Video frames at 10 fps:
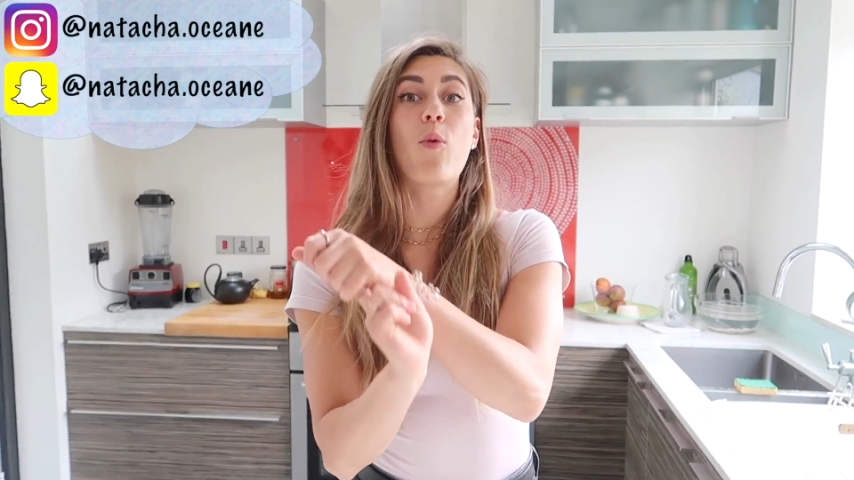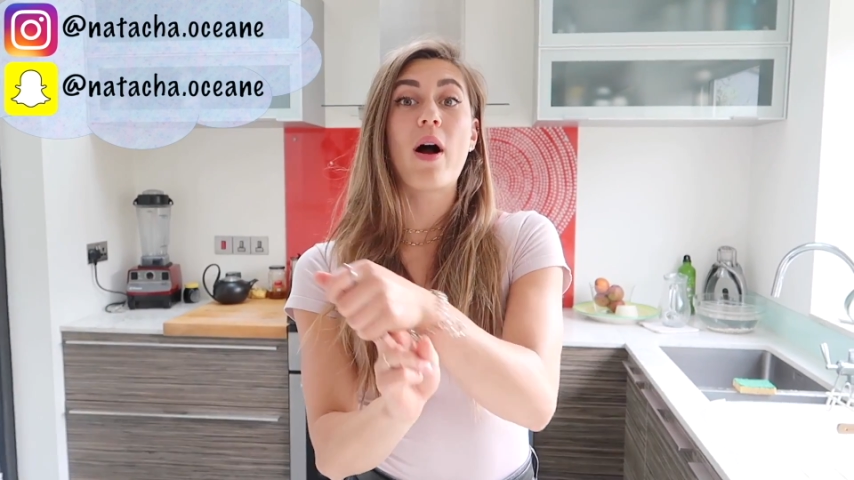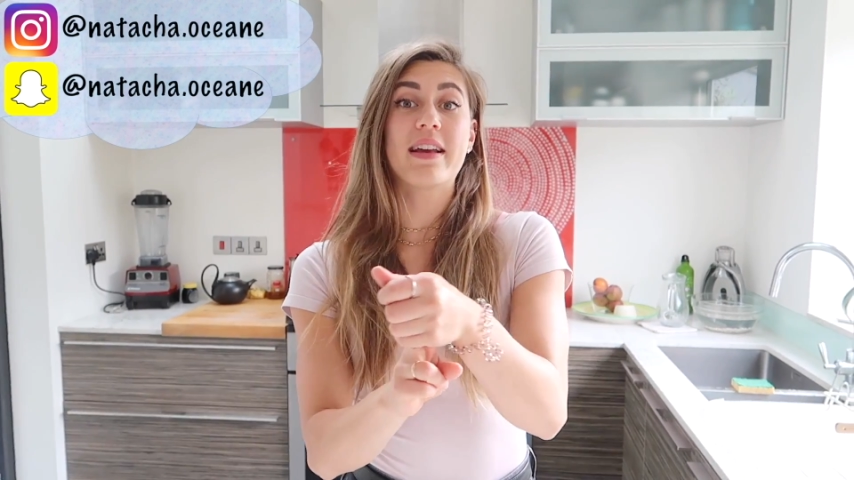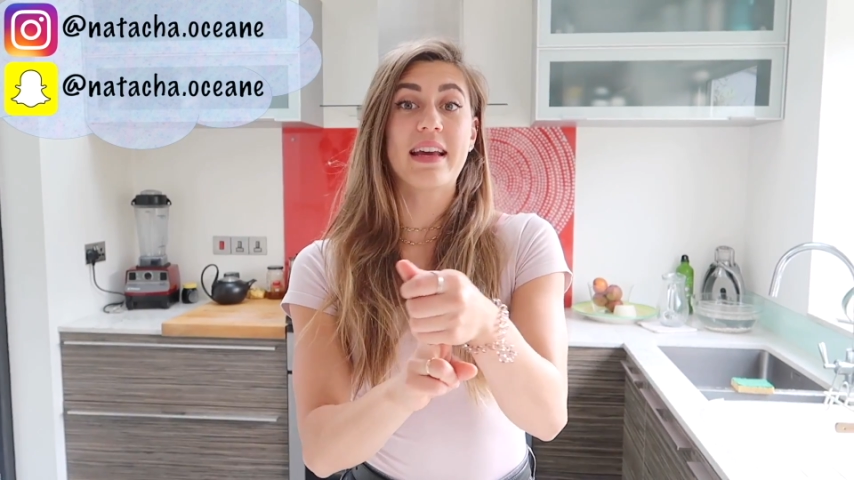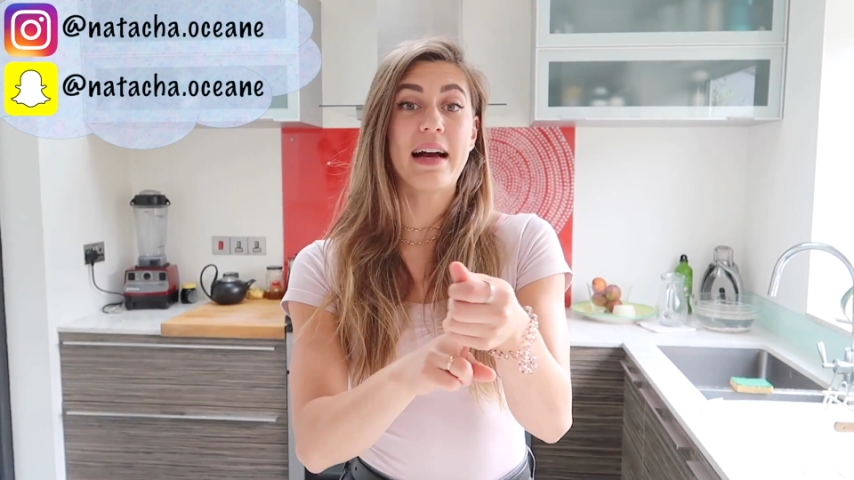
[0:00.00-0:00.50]

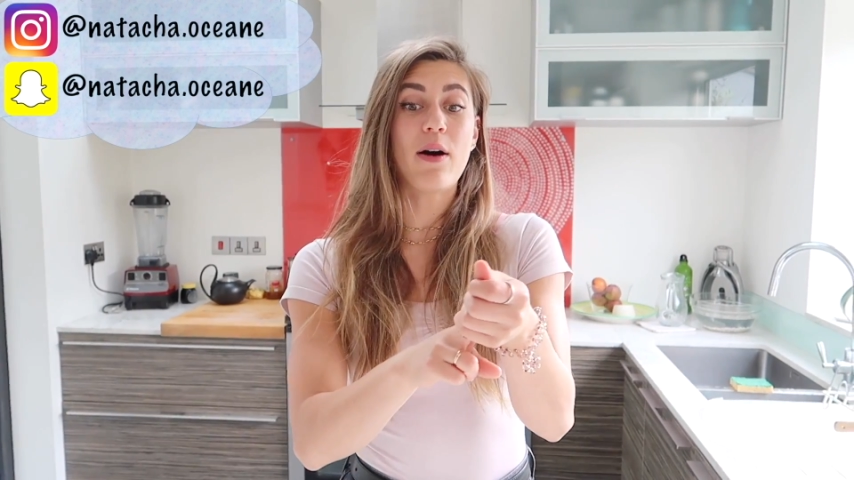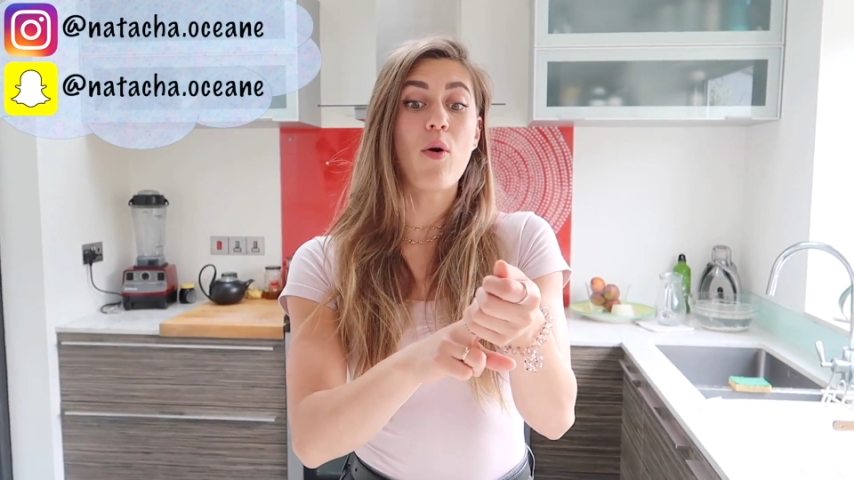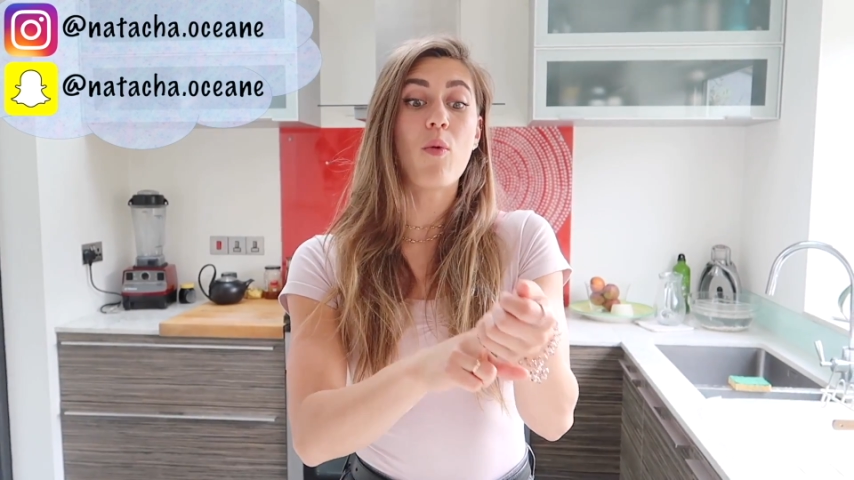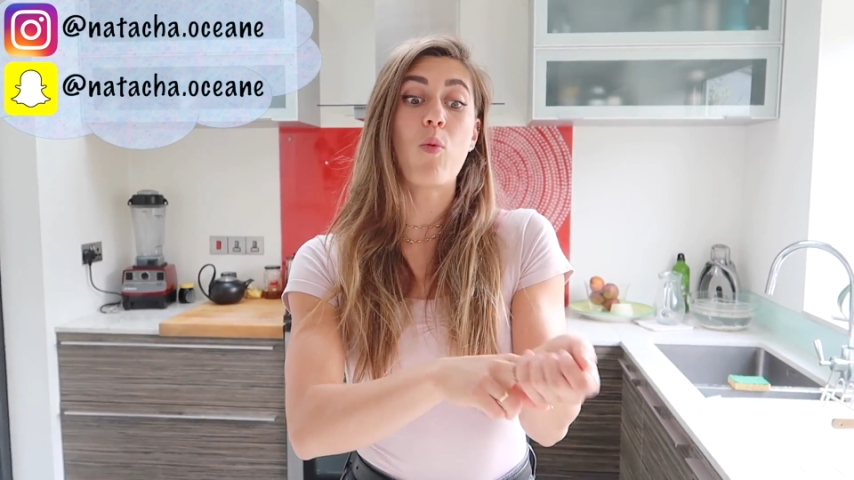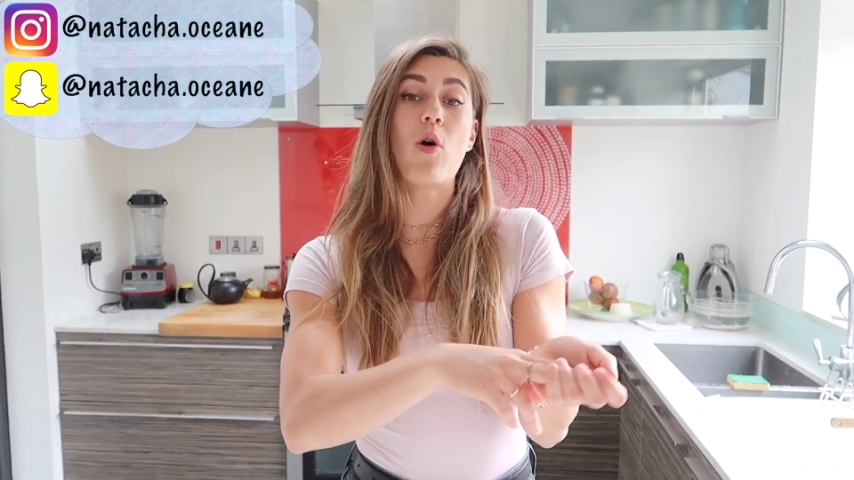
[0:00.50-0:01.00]
working
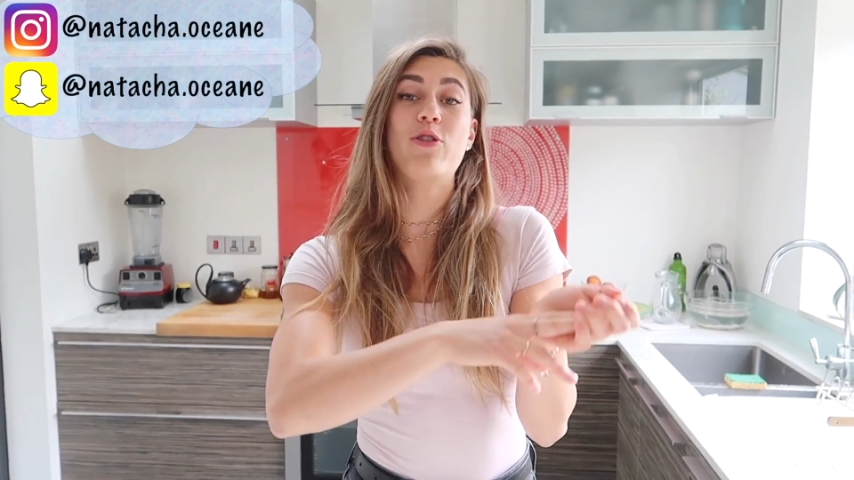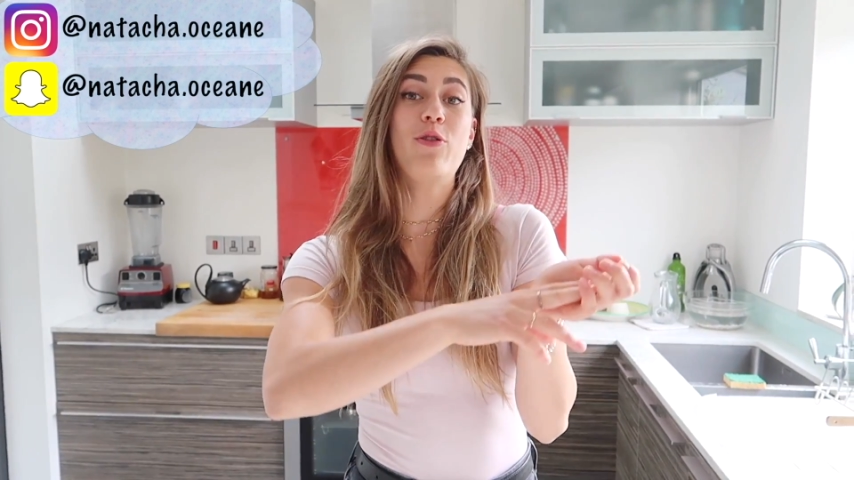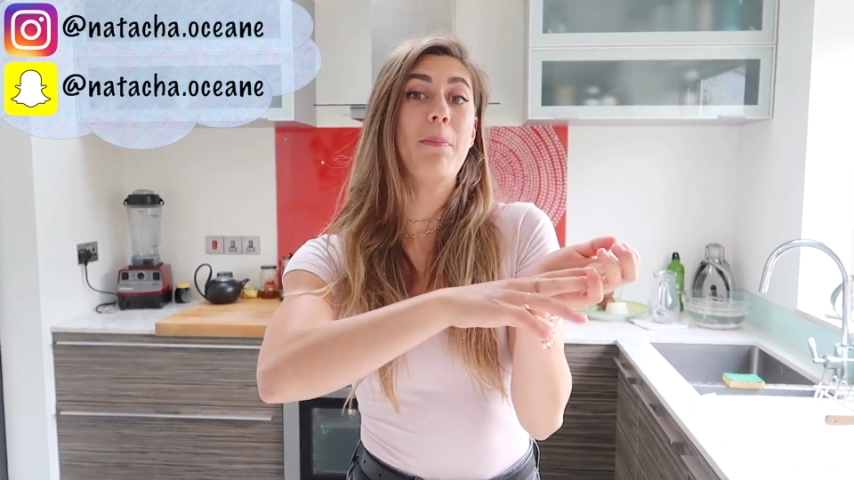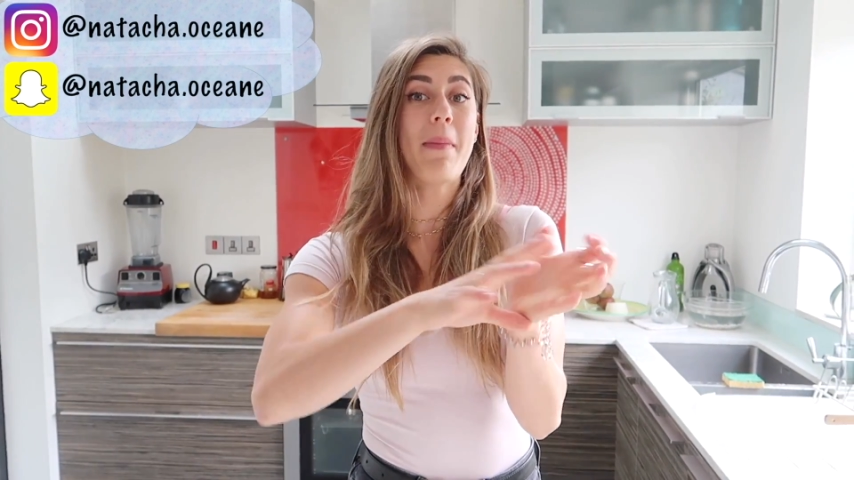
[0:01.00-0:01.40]
out what your